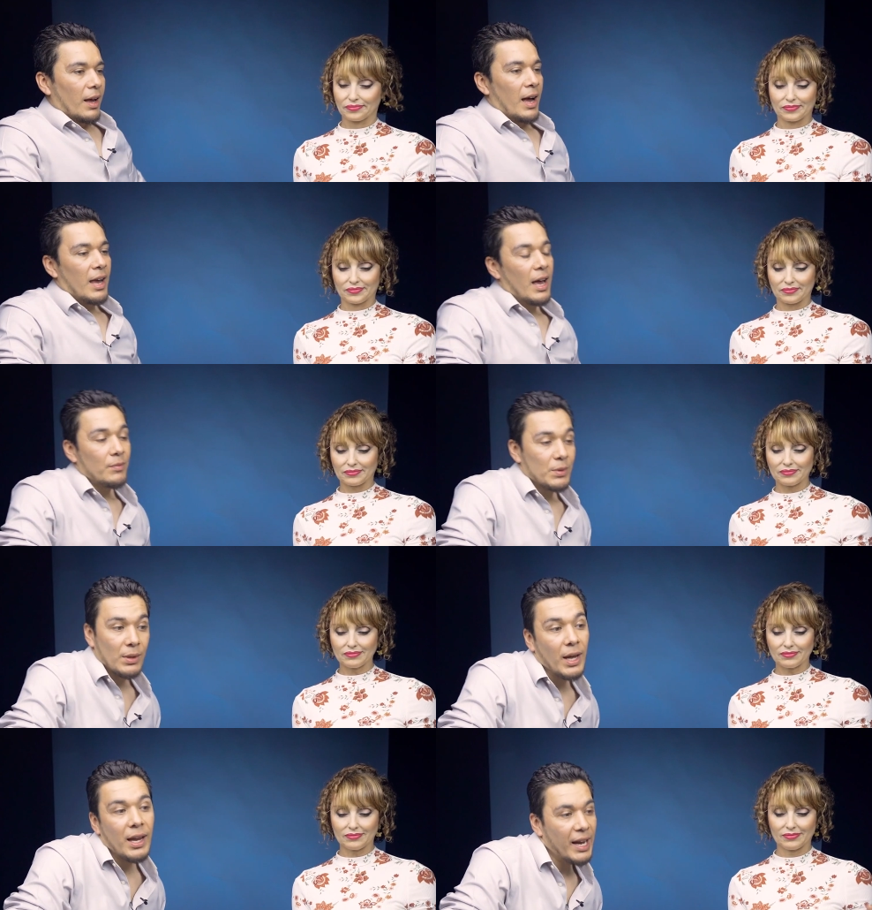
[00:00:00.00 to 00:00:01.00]
Speaker 1: I have,
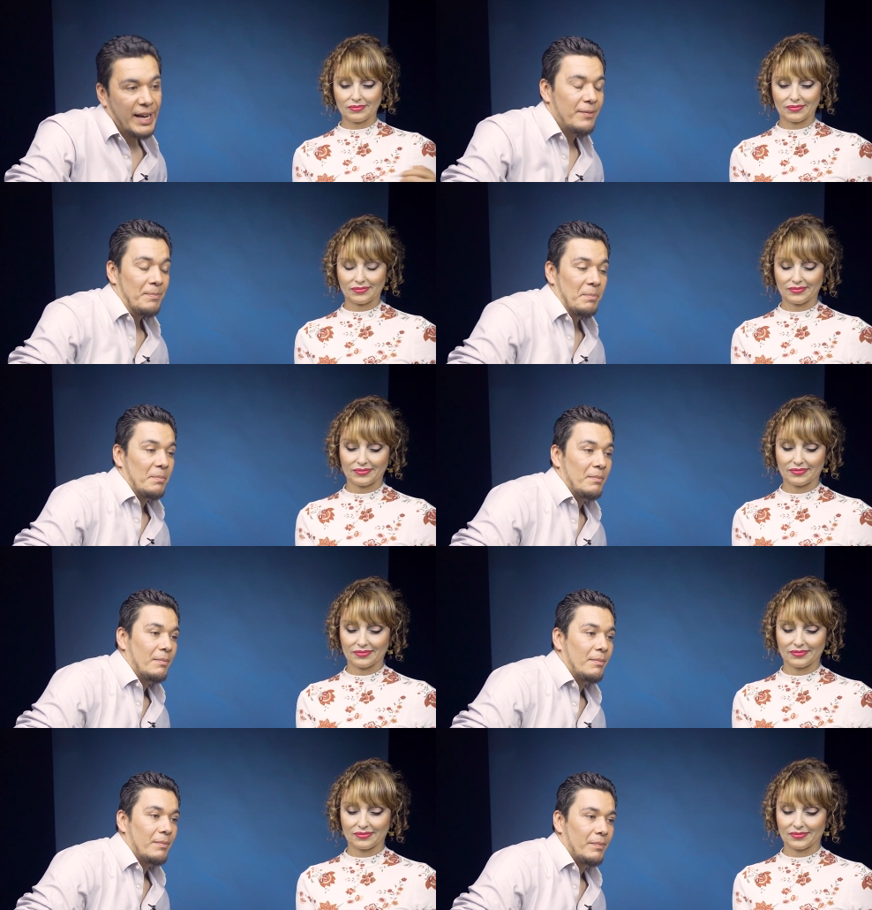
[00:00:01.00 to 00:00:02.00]
today I have
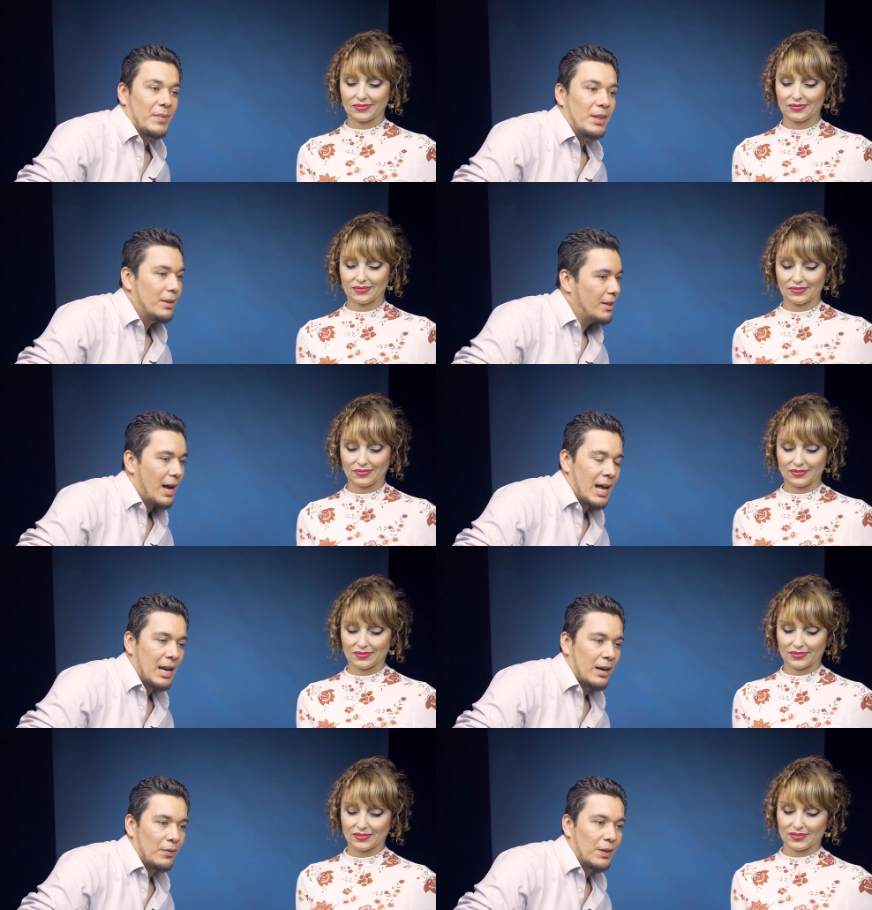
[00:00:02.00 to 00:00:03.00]
mm, a
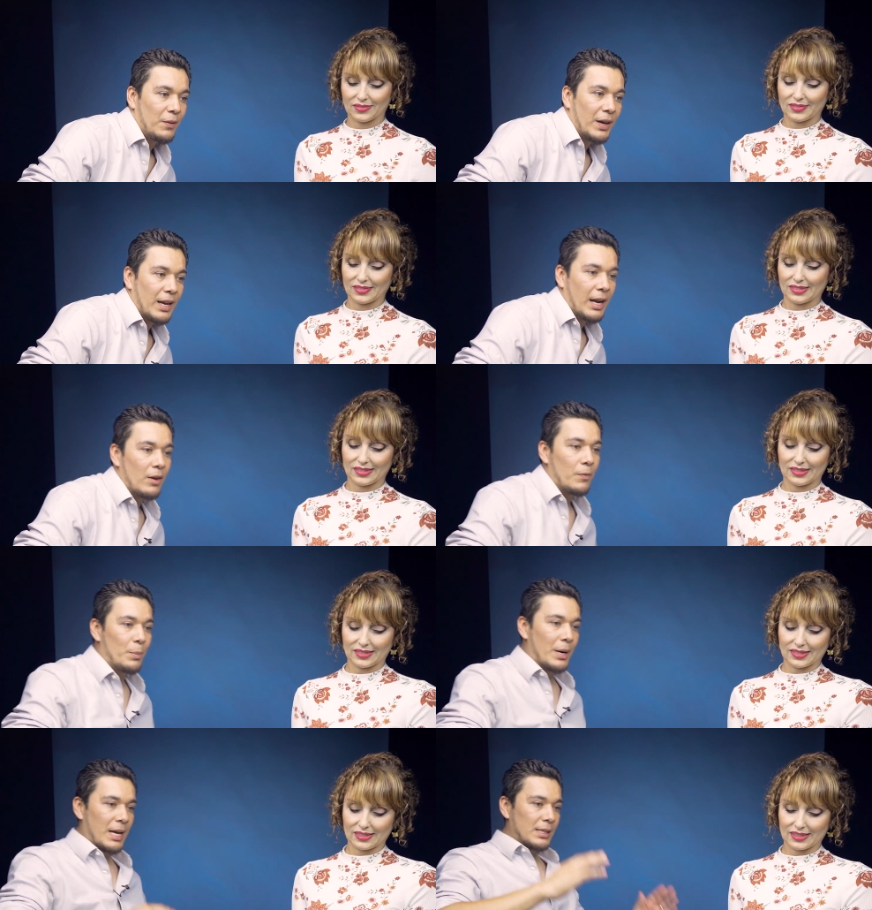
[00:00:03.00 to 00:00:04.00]
lot of different kind of
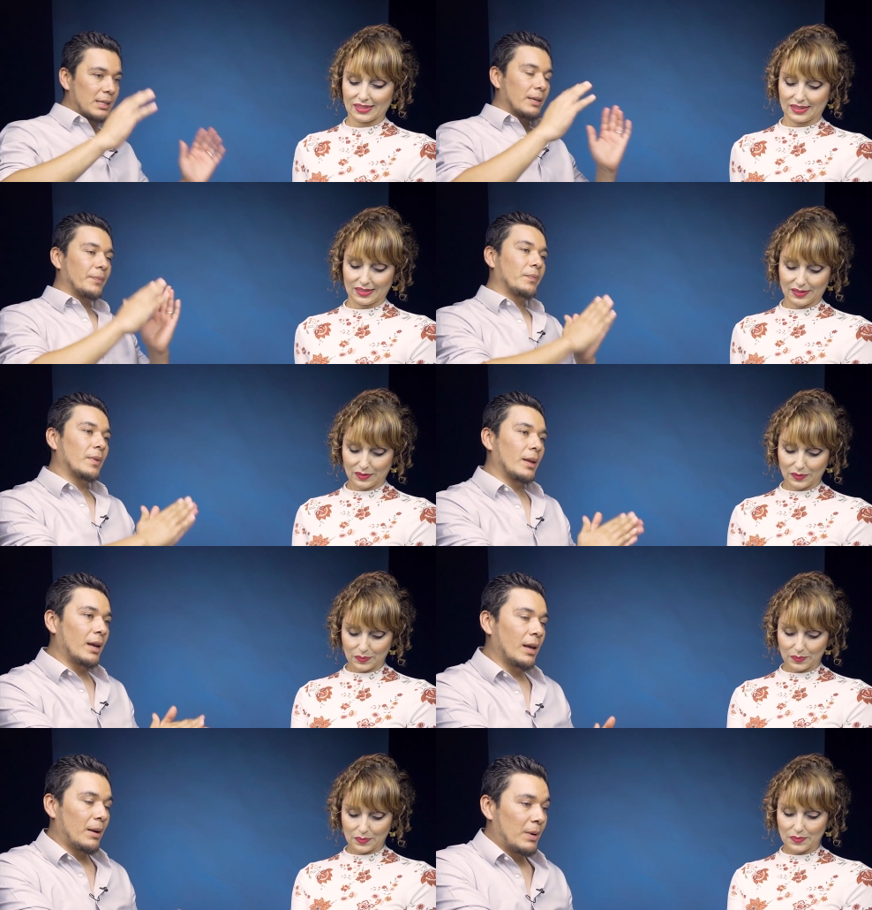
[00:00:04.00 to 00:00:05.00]
brands,
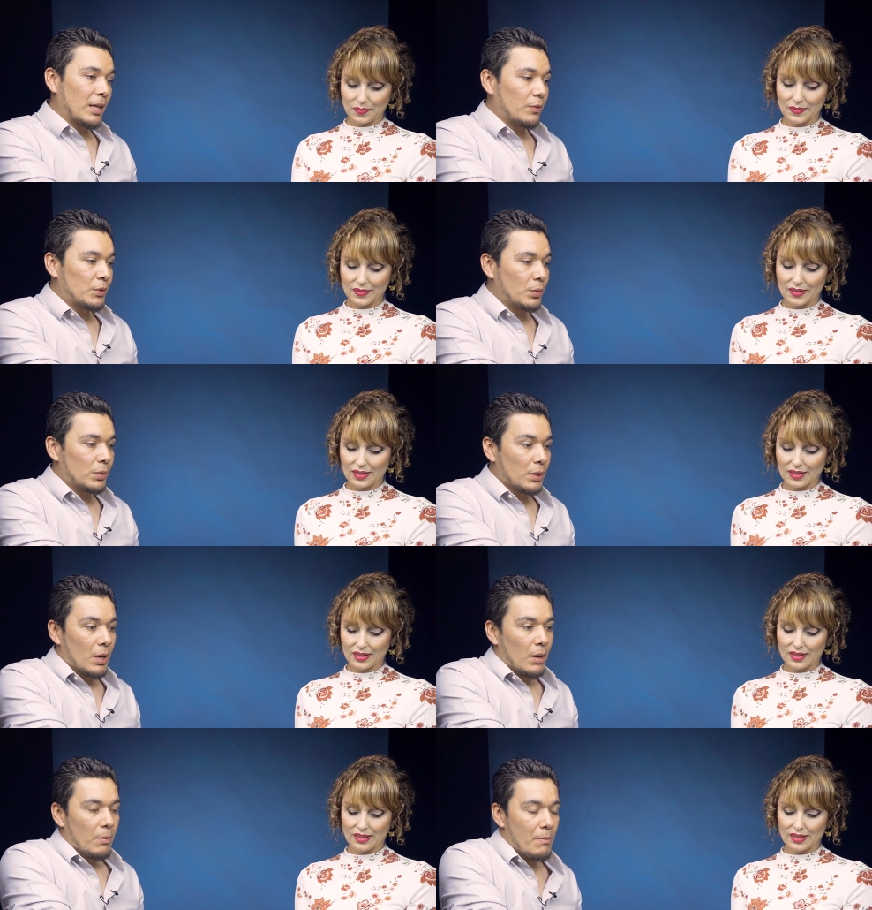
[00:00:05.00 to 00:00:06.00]
uh, brand of shoes,
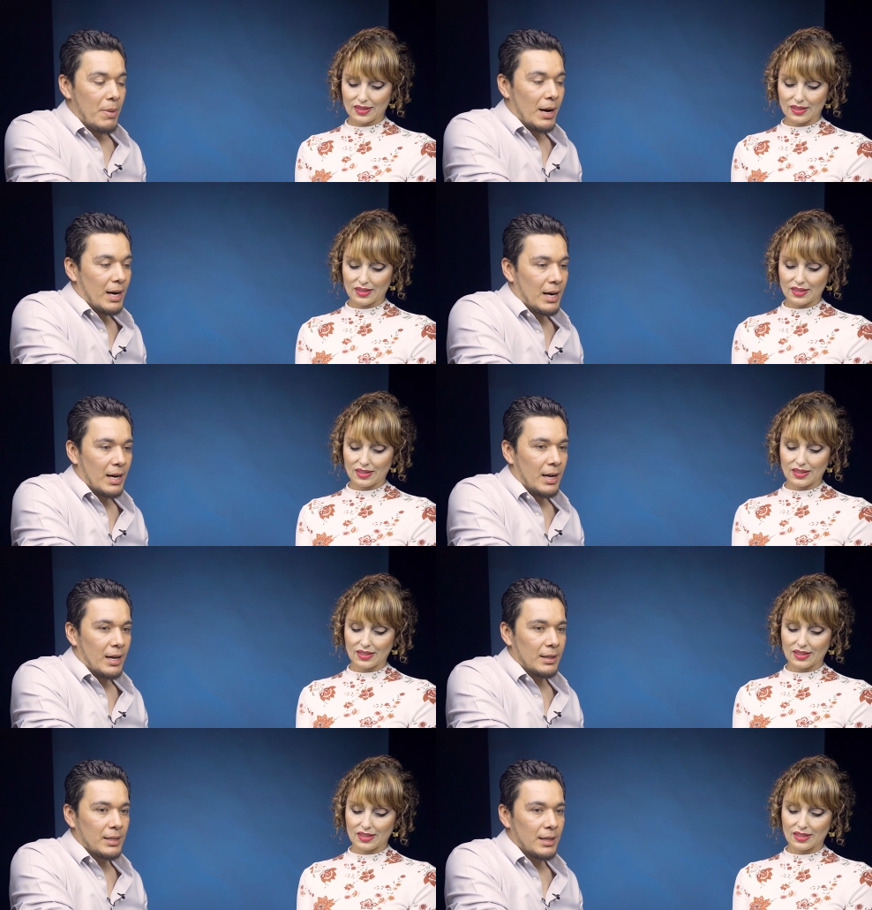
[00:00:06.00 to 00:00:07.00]

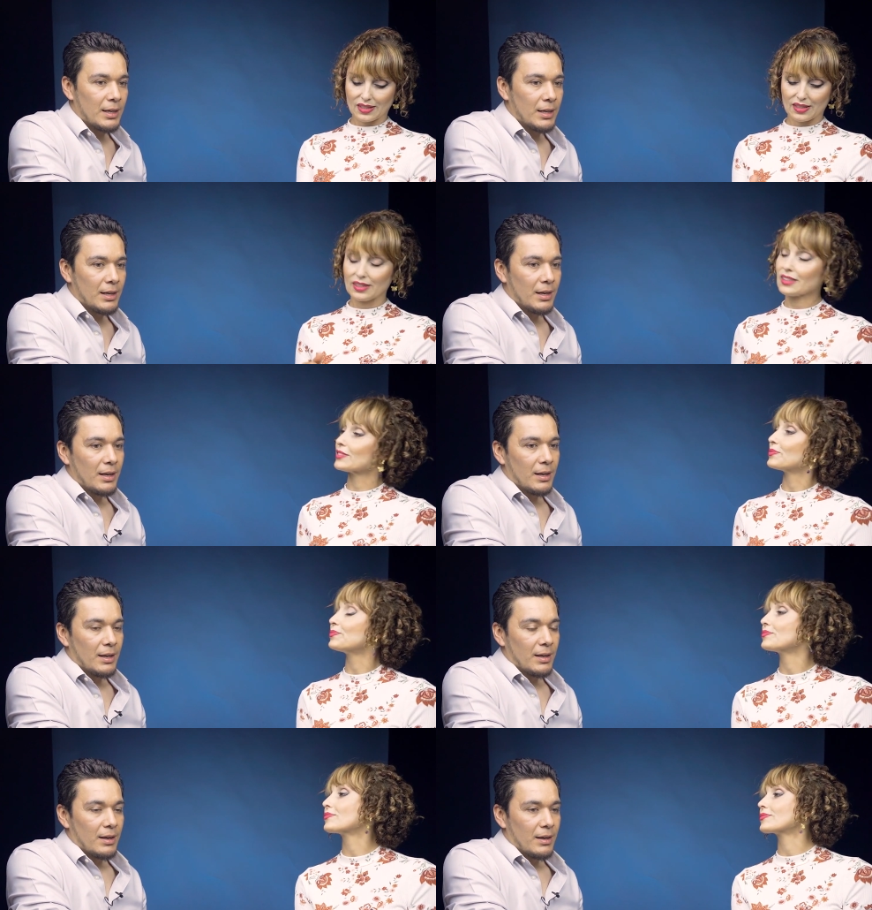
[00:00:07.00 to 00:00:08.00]
but
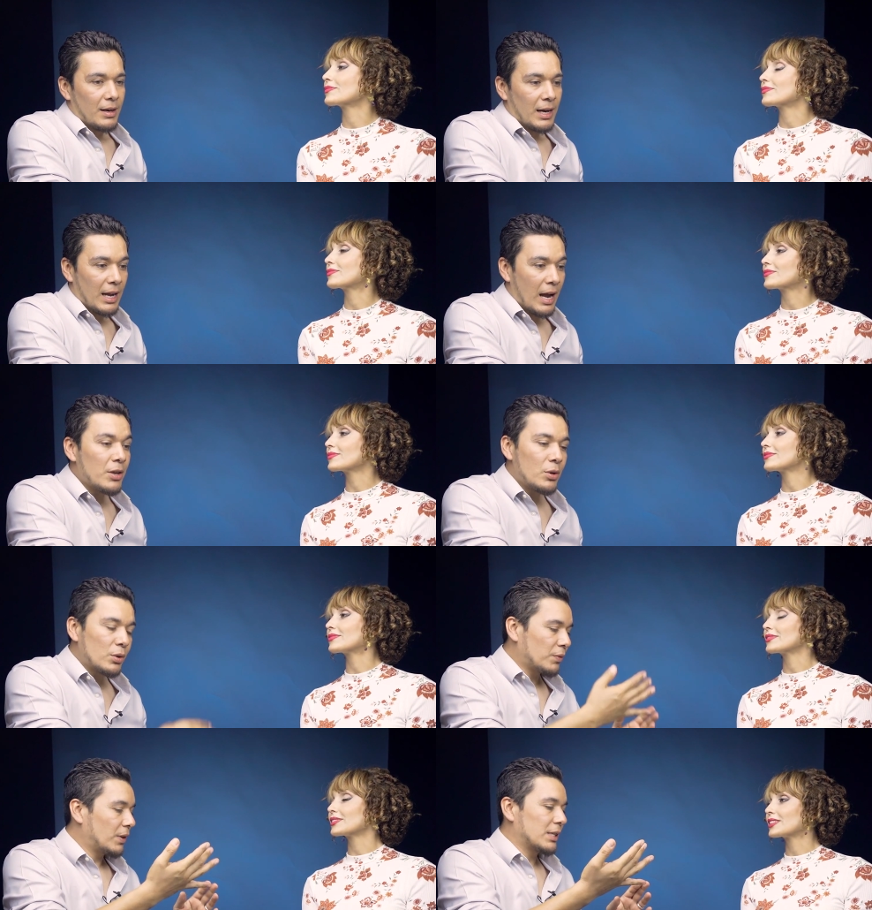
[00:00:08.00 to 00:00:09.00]
I, I
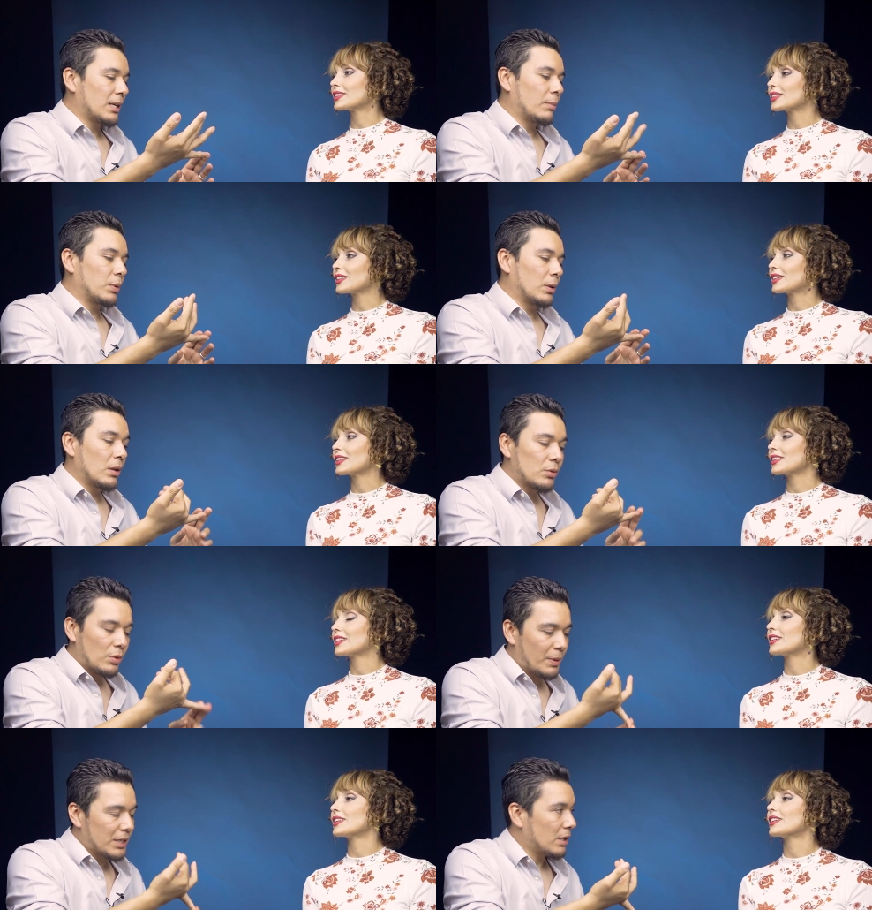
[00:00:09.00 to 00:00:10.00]
use, for example,
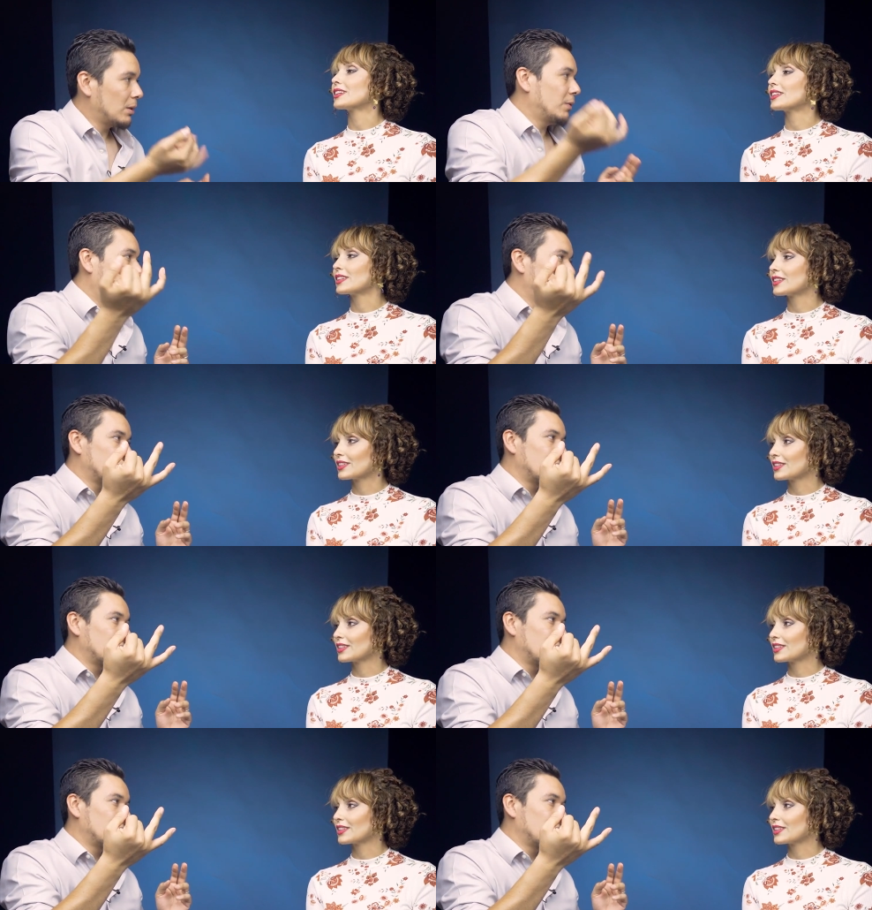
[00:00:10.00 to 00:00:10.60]
Suipacha two five